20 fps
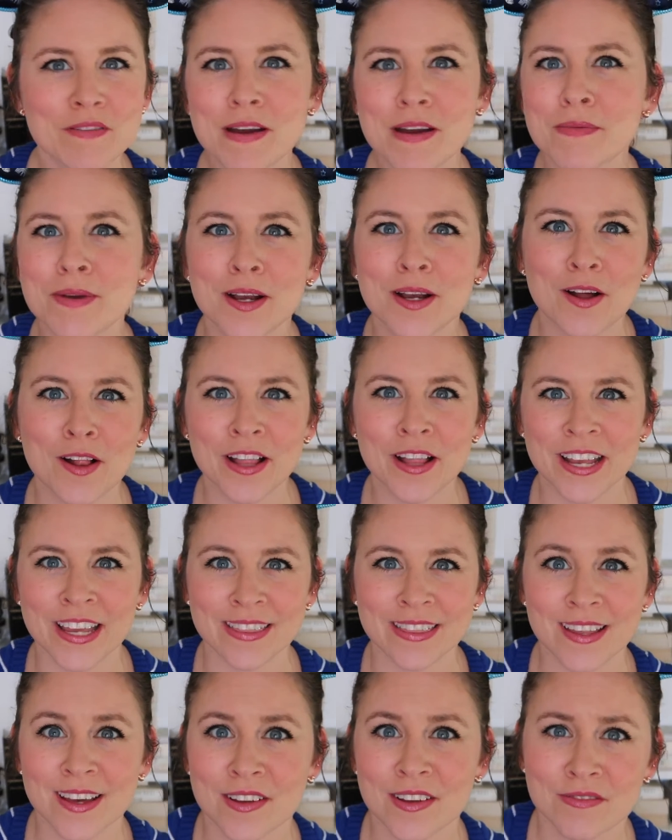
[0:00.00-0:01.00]
have I been calling
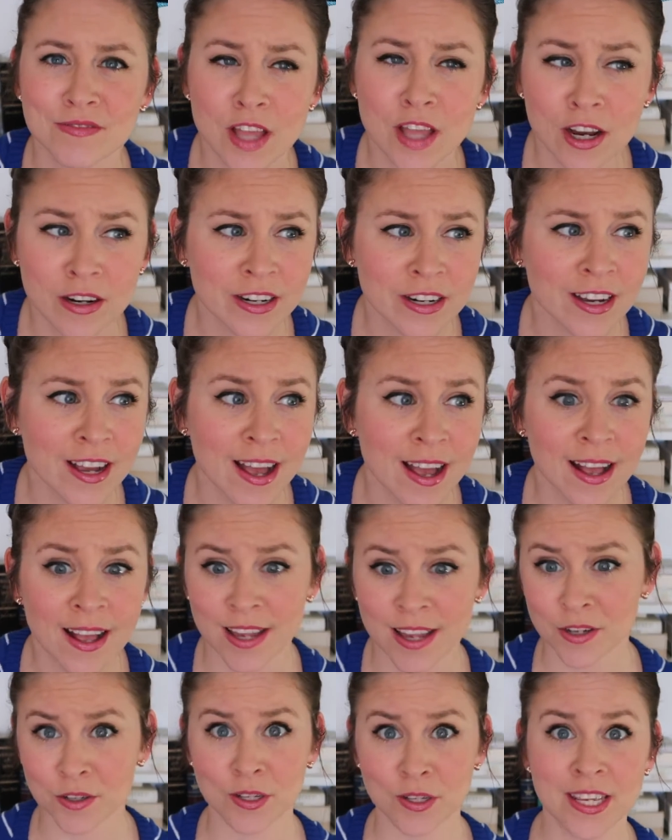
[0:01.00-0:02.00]
it? The Vlognukkah
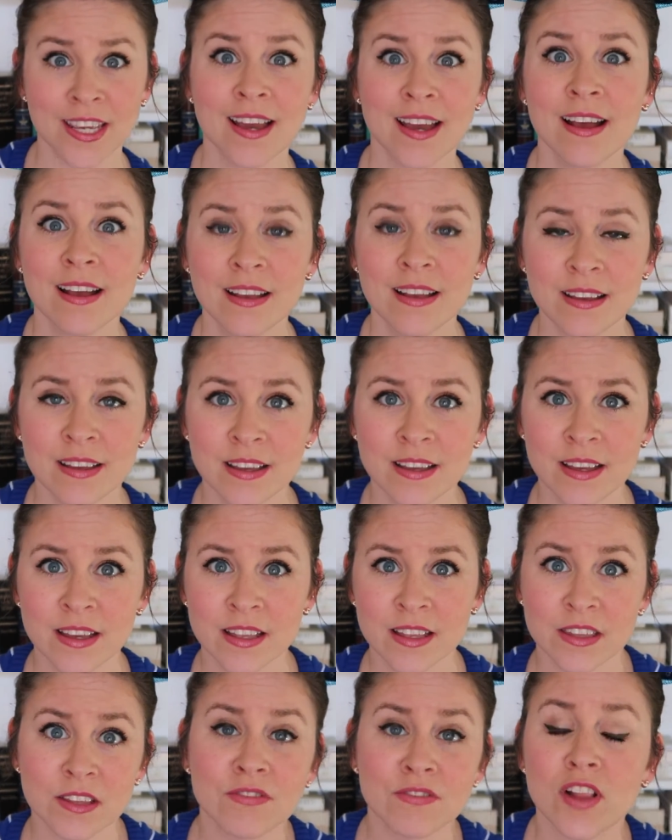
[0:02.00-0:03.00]
Hanukkah?
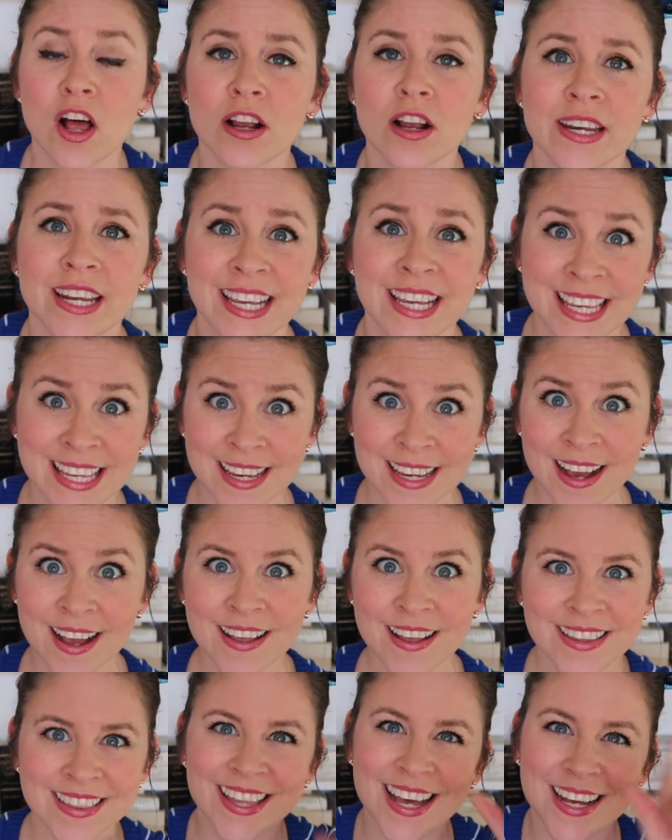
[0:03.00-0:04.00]
The
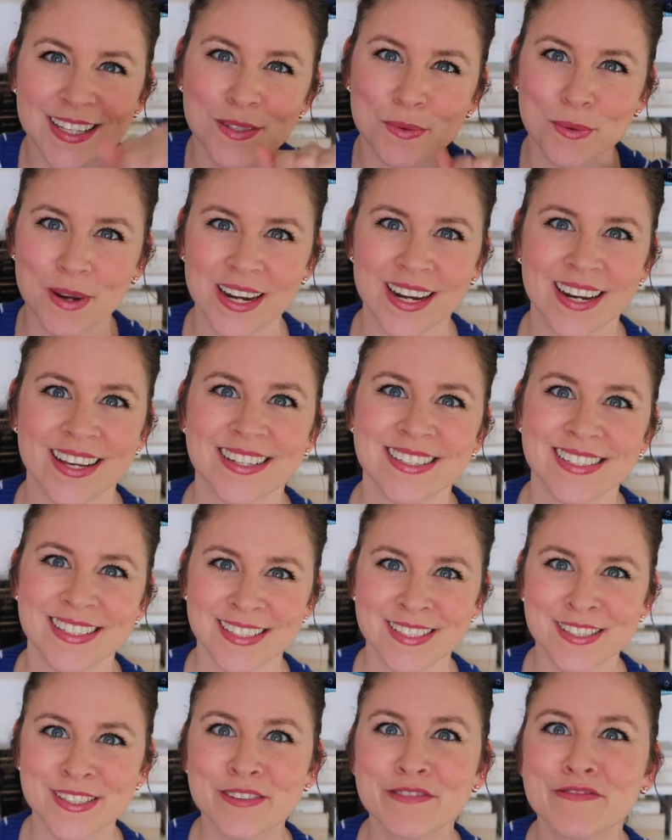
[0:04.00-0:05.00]
Vlognukkah? That's what it is.
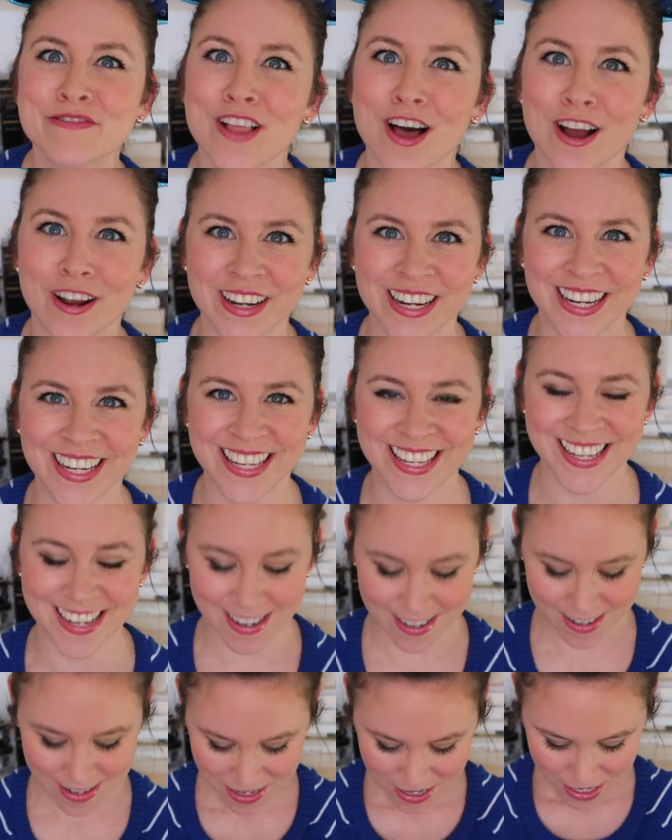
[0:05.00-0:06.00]
It's the
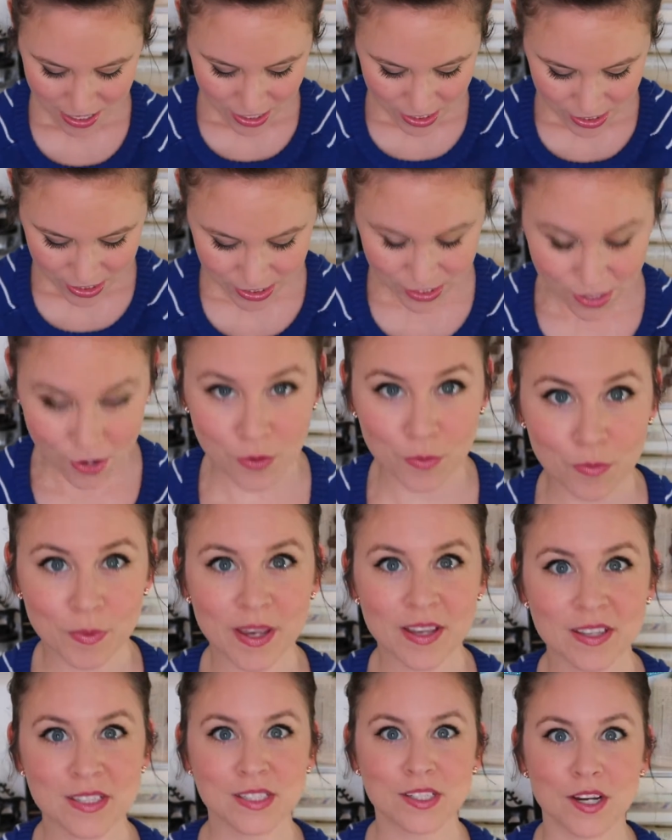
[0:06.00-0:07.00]
Vlognukkah. So
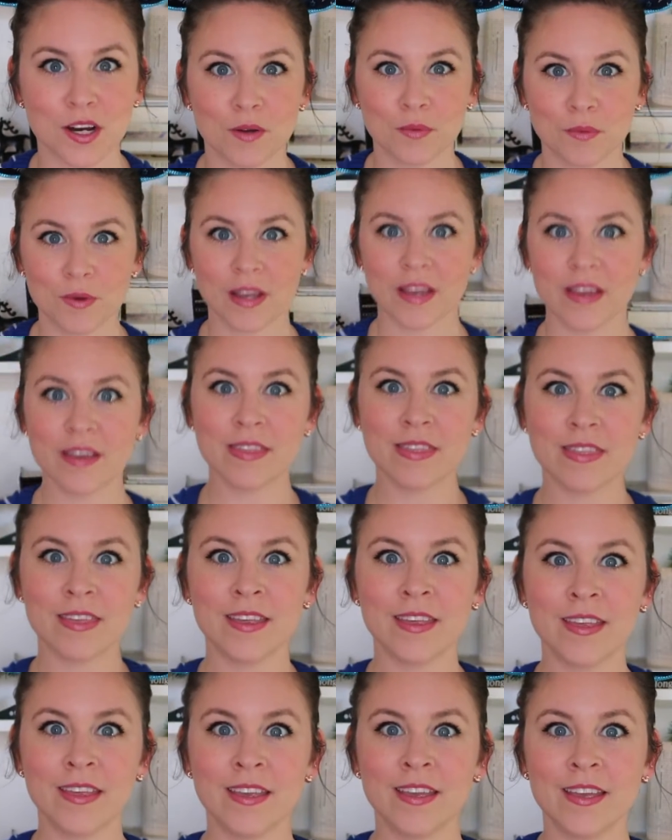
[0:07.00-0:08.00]
we start with
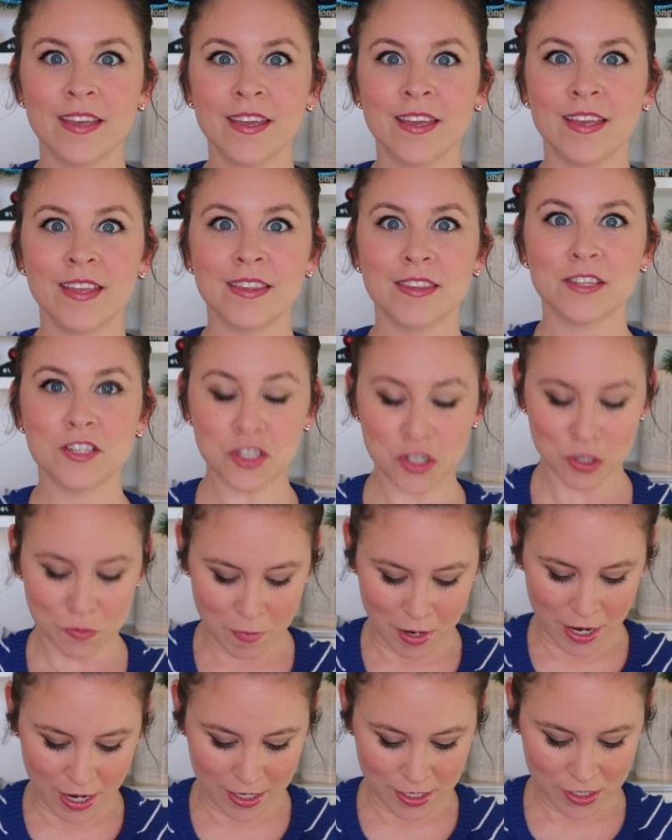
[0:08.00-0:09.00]
the
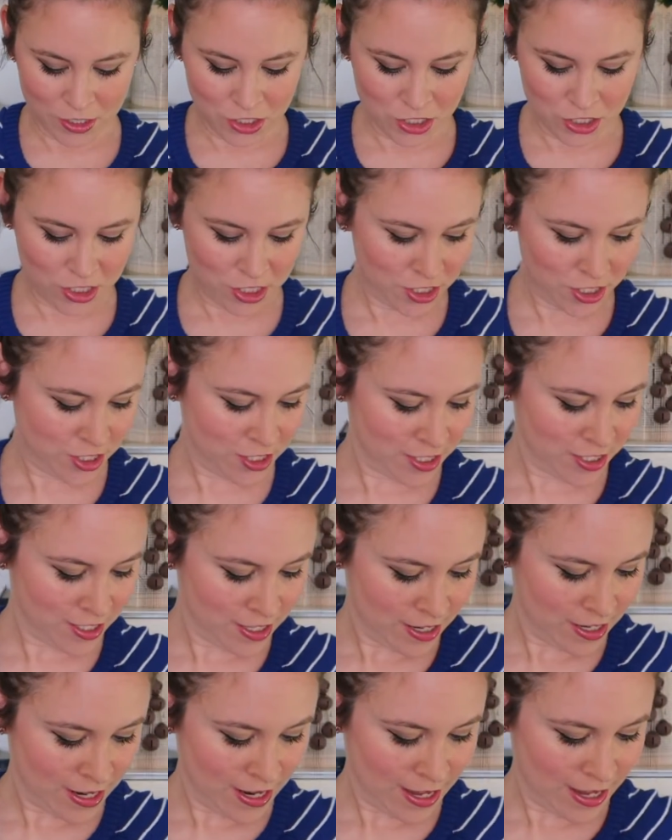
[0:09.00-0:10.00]
shamash
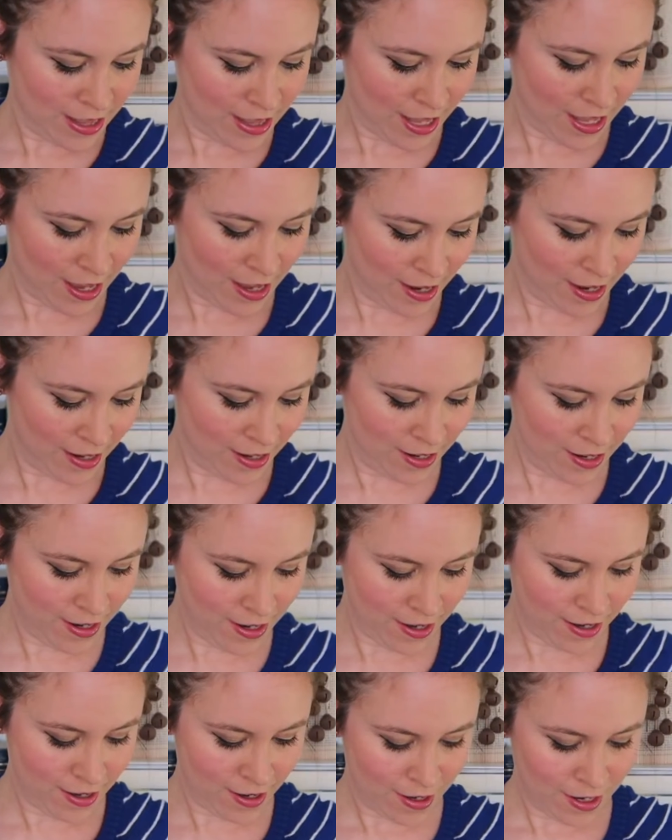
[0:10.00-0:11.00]
and
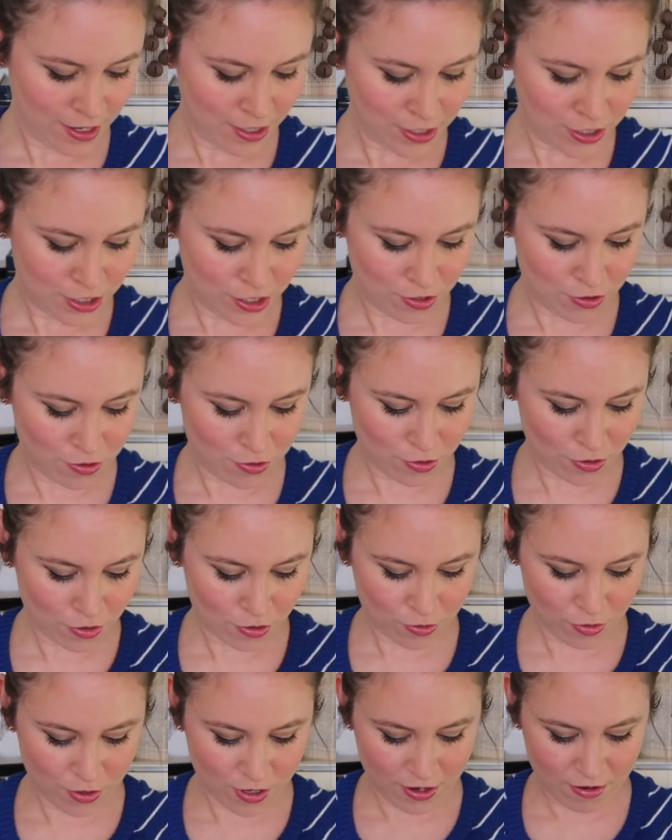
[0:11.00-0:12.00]
then 2,
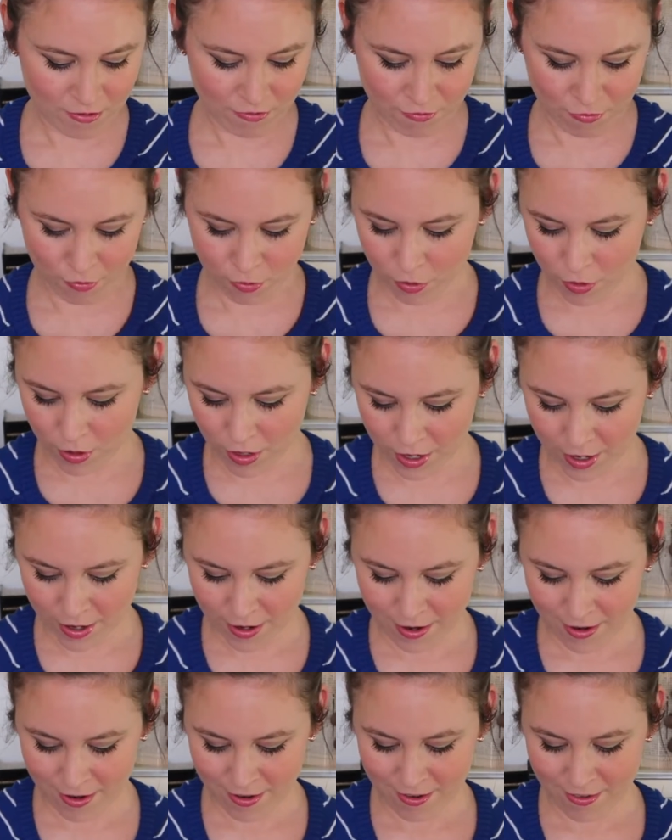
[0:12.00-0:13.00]
3,
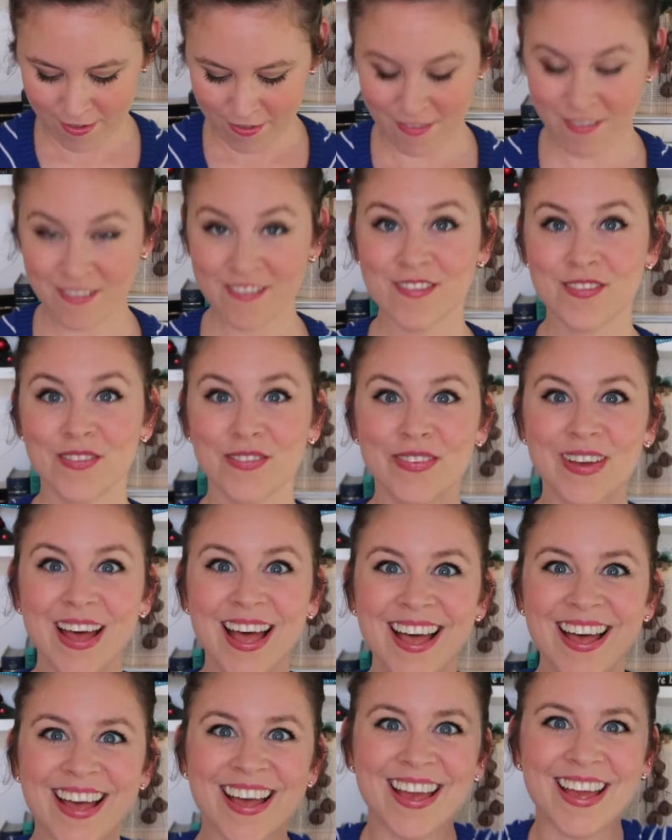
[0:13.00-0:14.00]
4,
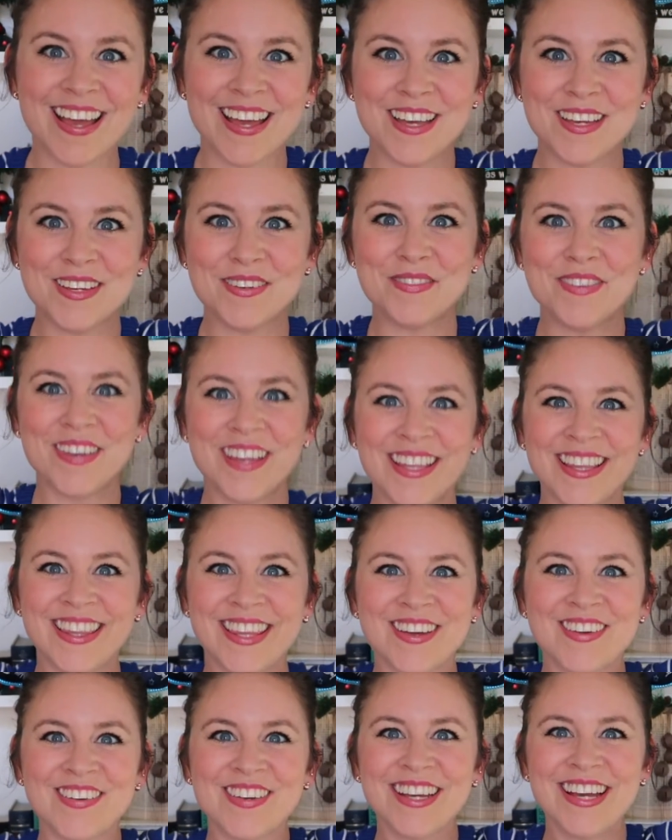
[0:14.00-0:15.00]
5.
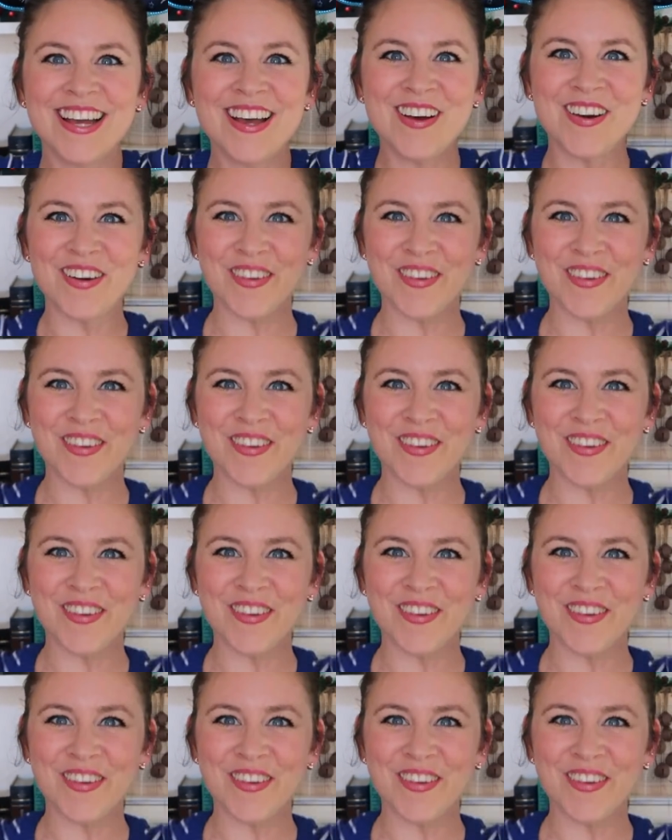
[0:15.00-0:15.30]
There we go.